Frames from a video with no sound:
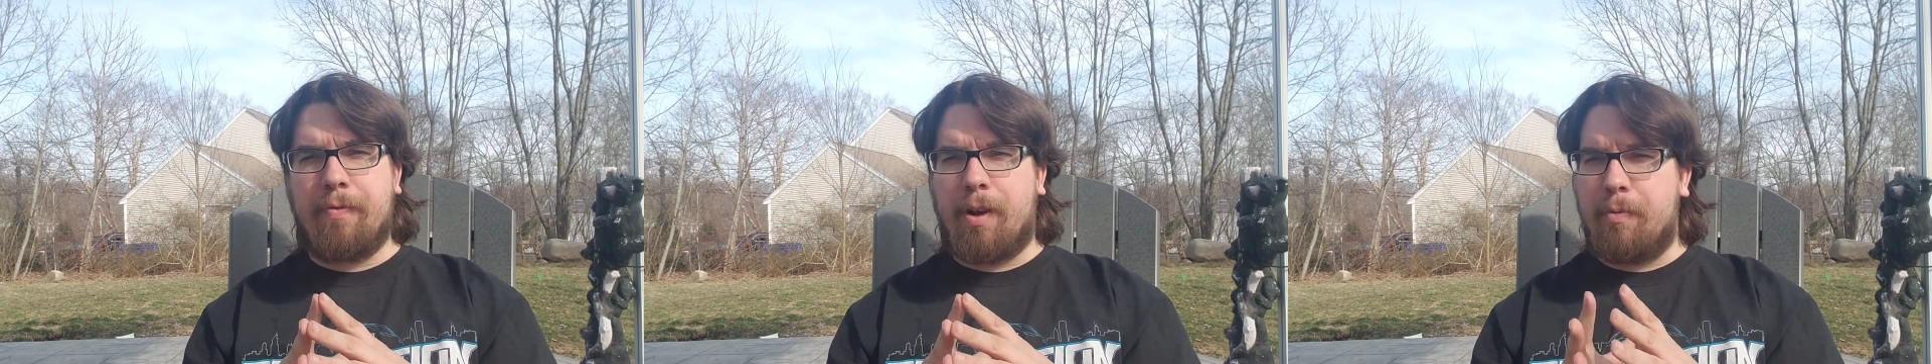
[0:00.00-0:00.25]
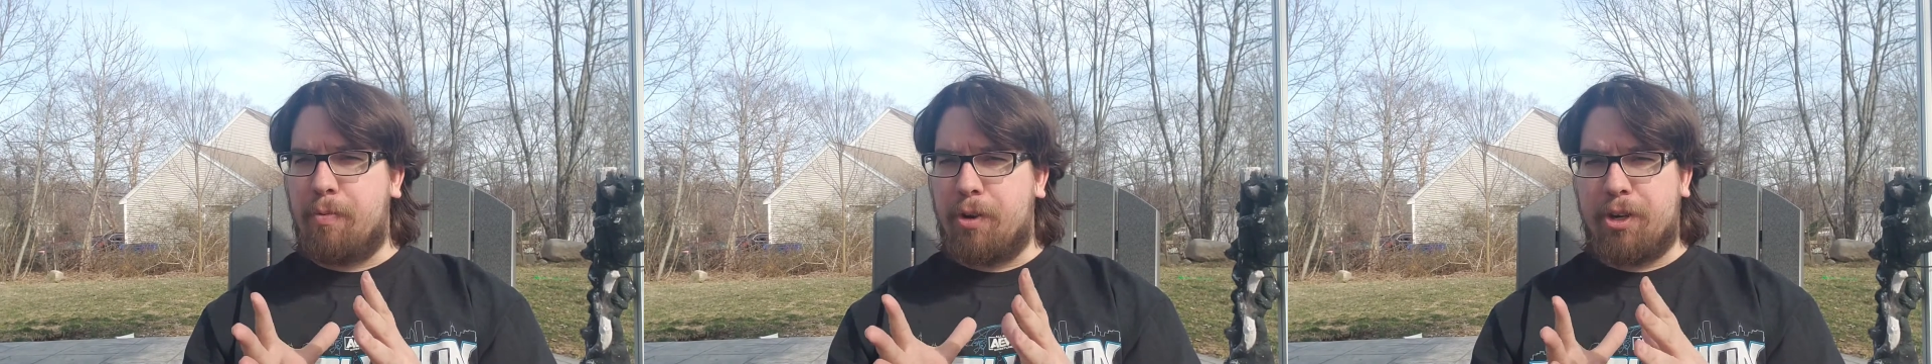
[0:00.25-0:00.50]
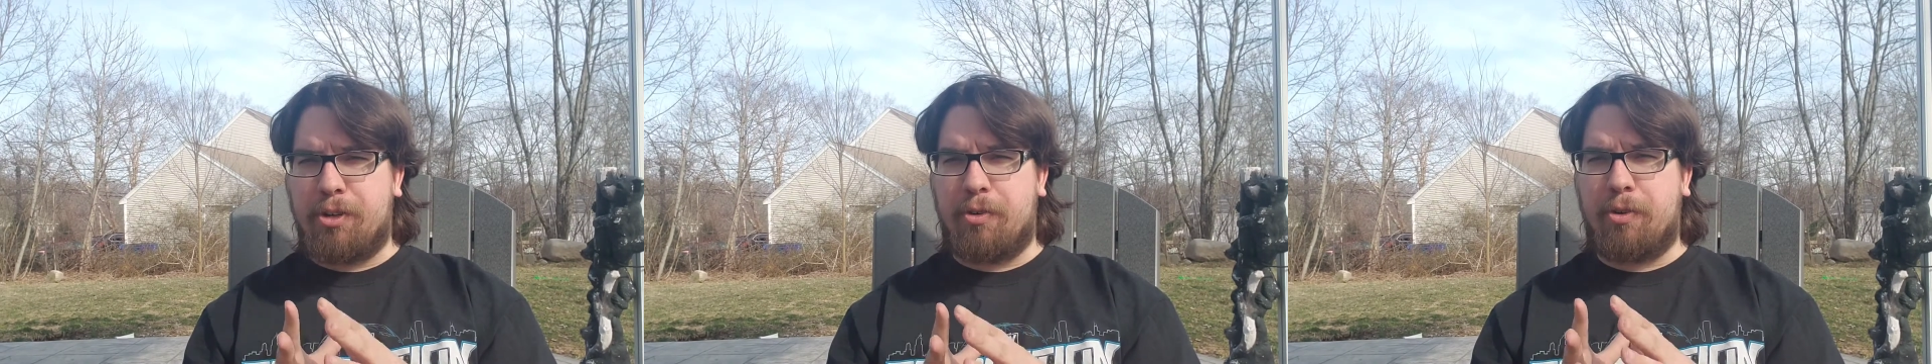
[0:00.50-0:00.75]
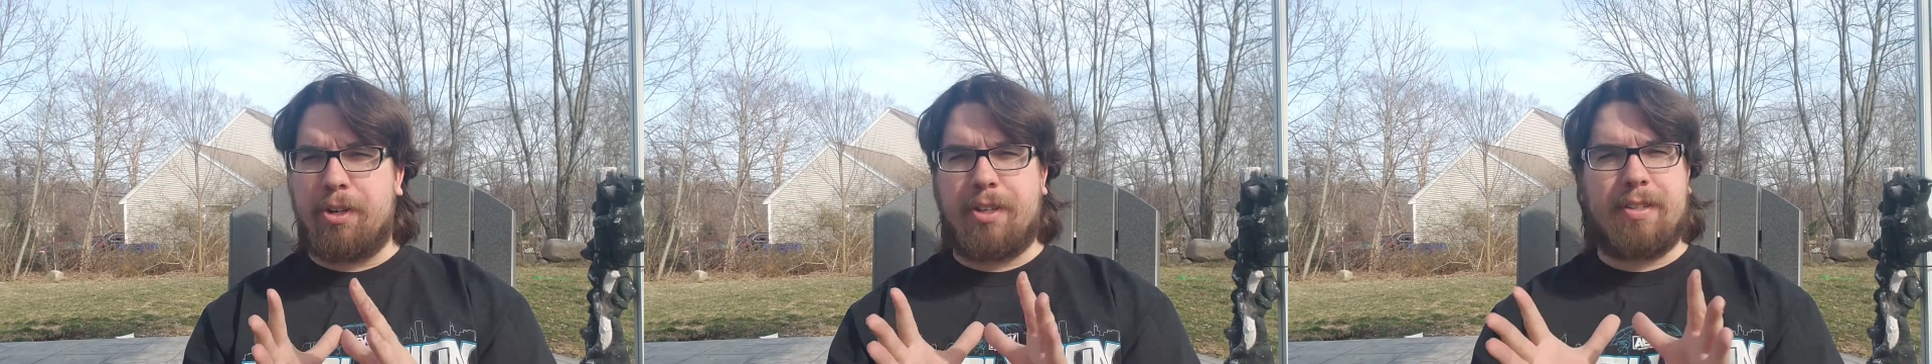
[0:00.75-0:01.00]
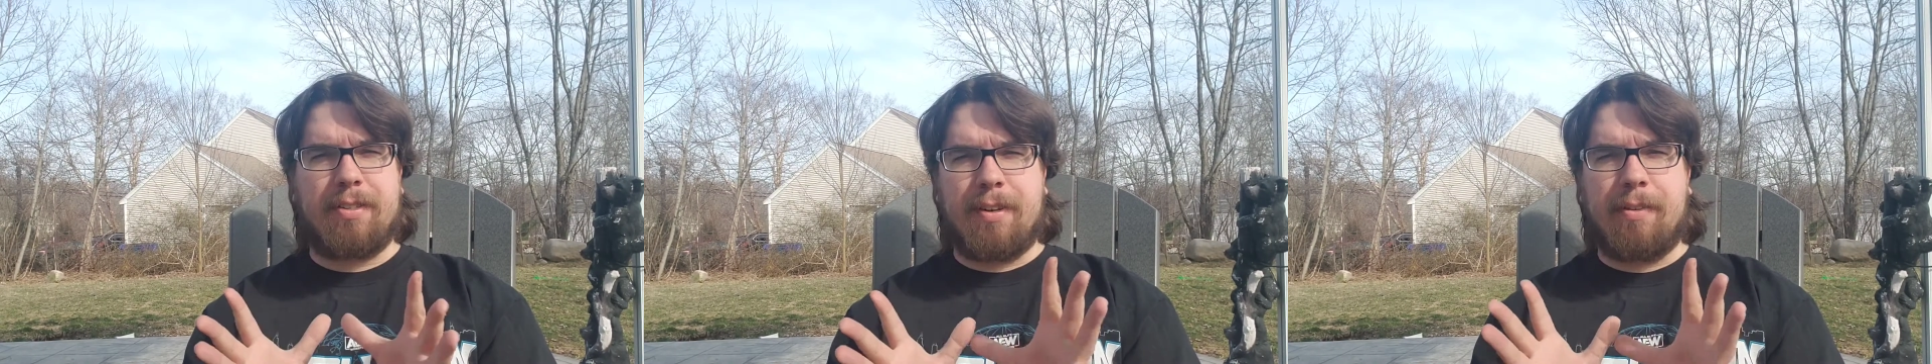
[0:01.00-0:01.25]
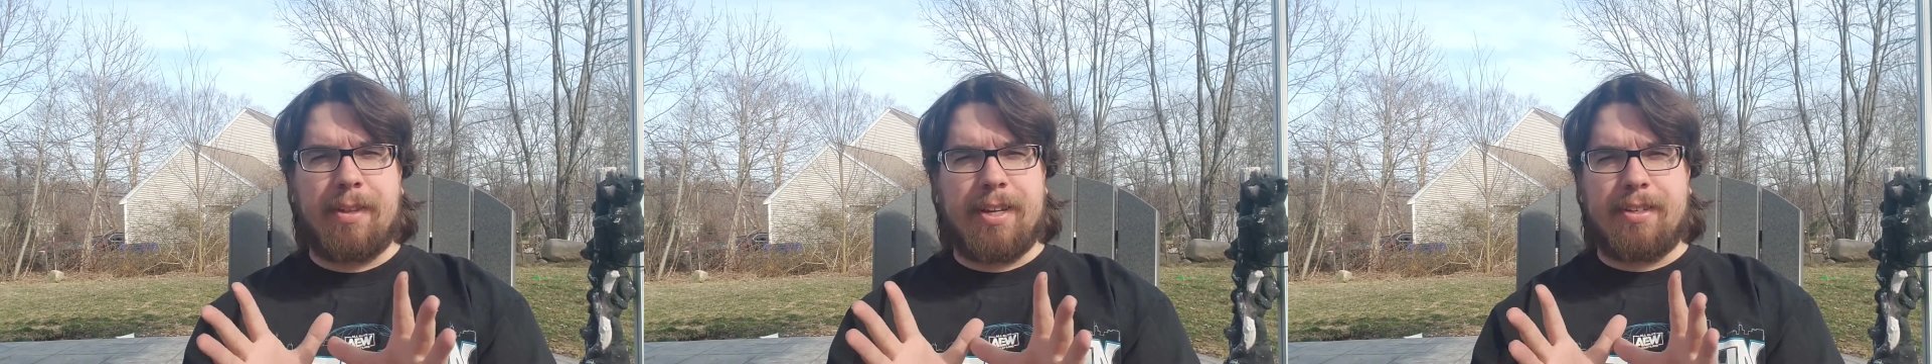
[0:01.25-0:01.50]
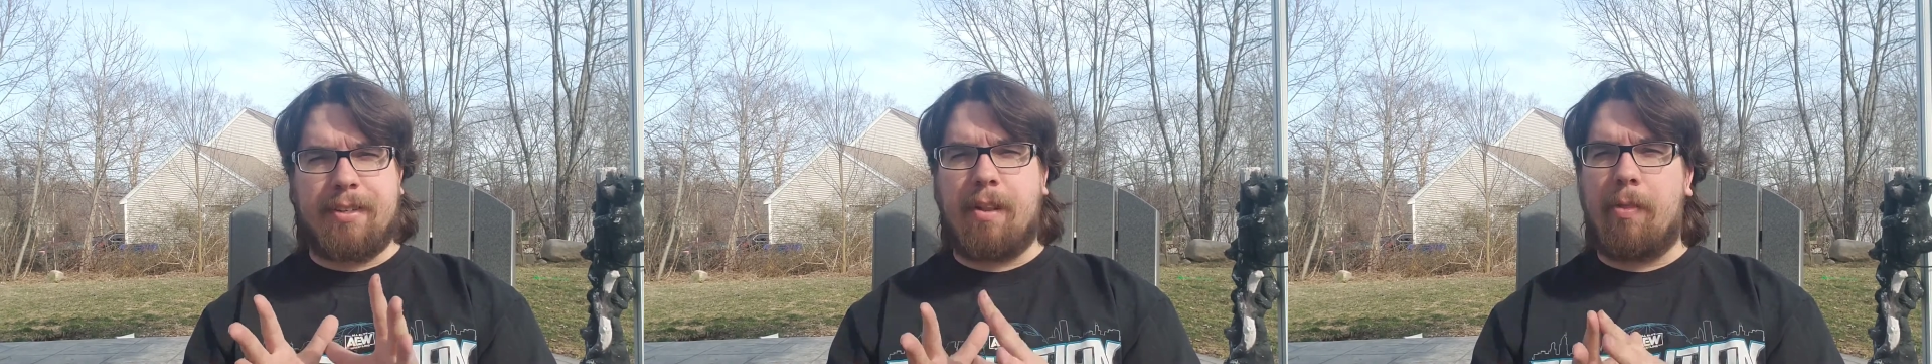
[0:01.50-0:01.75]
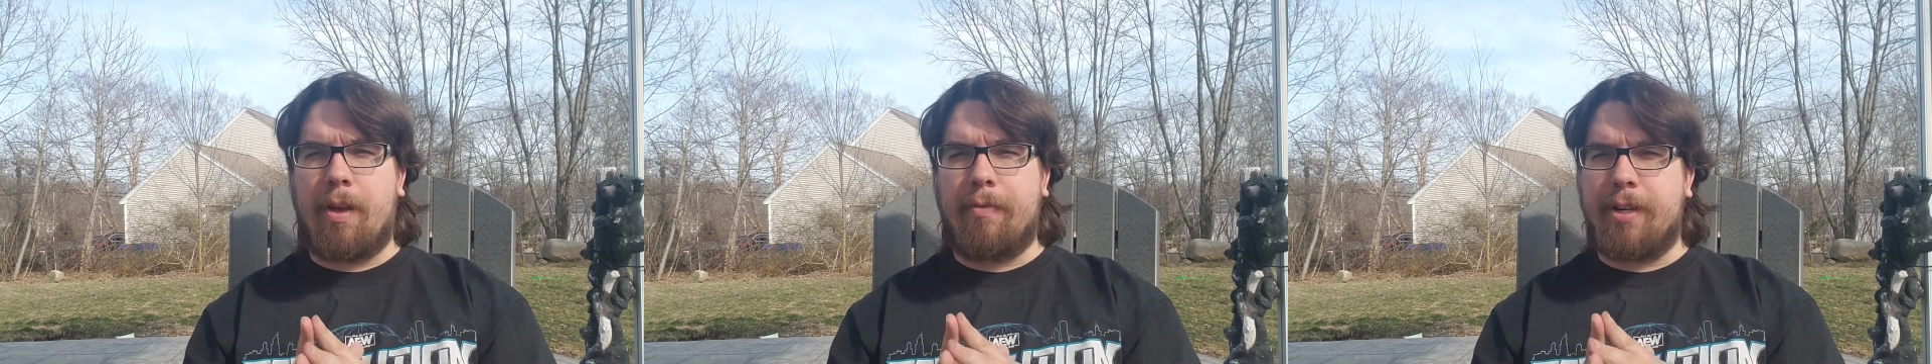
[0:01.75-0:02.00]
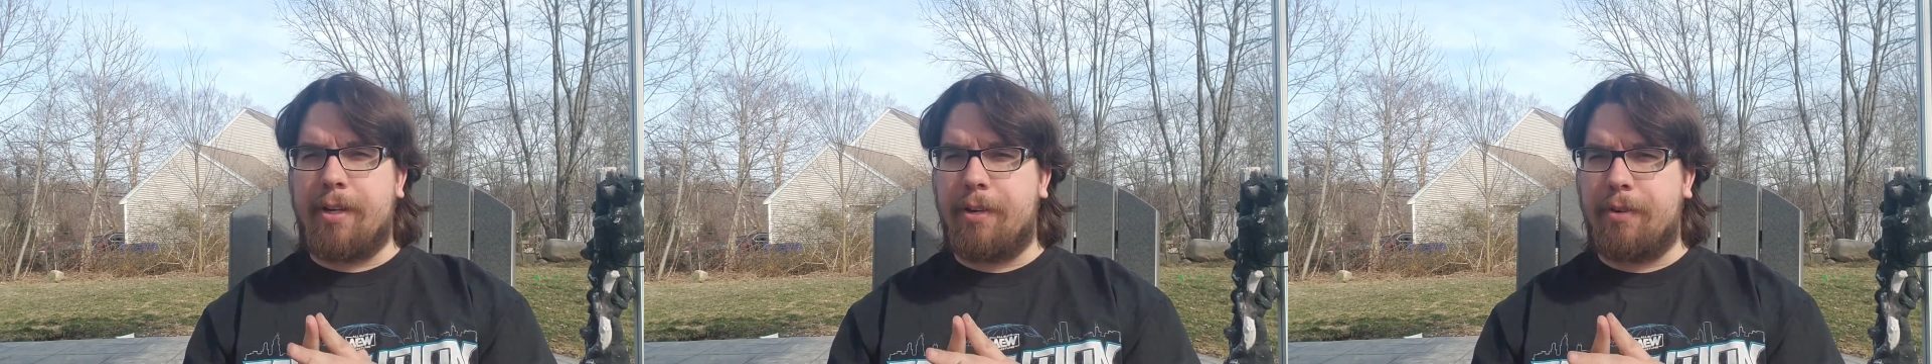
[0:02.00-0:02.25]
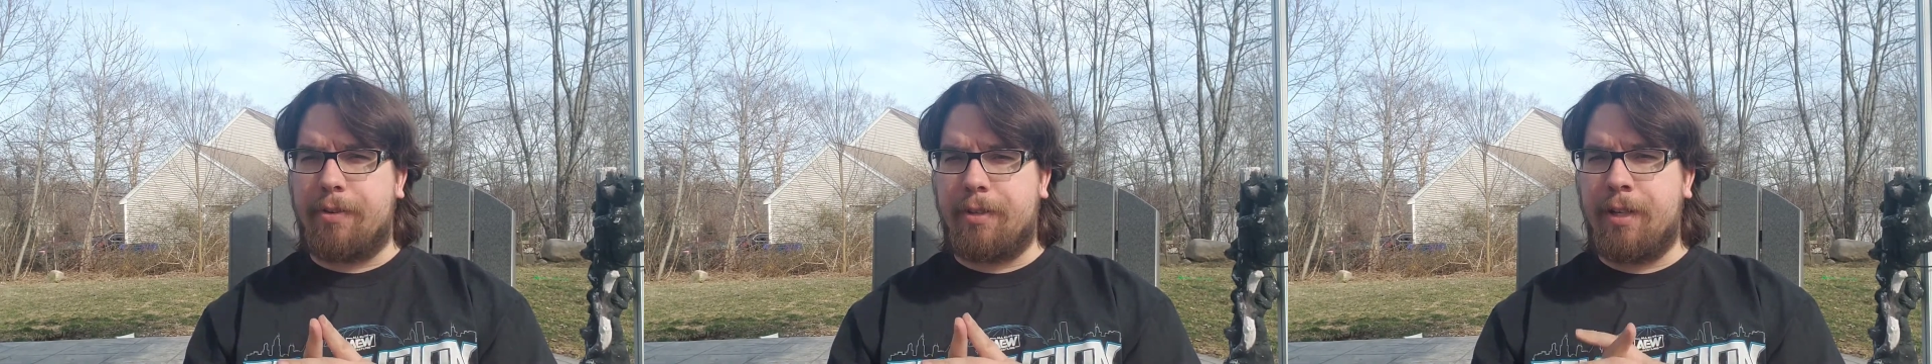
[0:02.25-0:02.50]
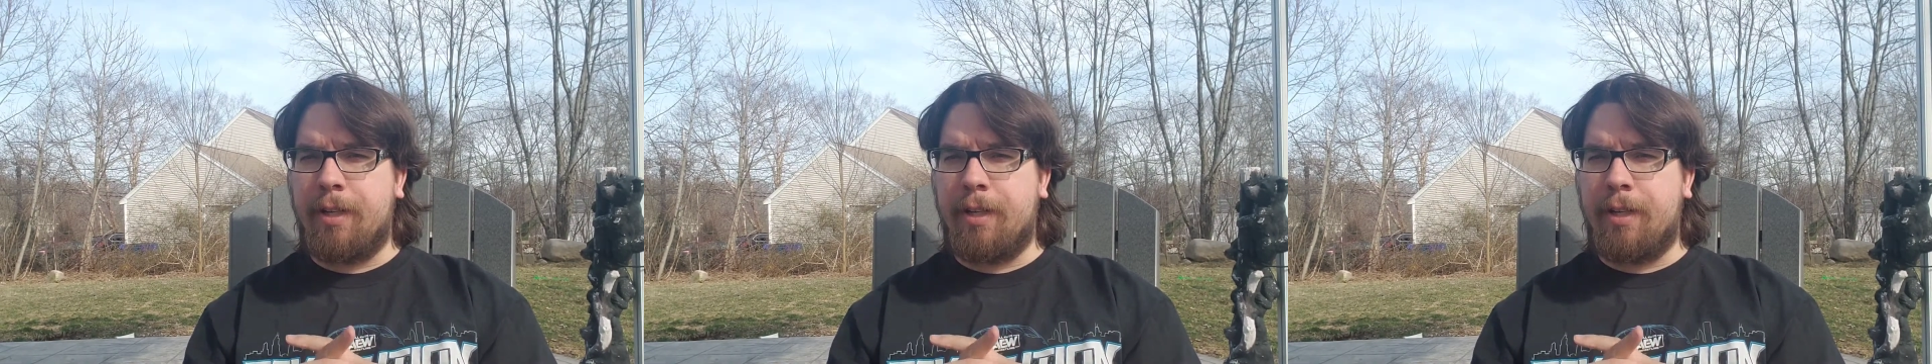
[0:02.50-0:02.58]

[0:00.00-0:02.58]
I'm pretty sure it's at least 11 years,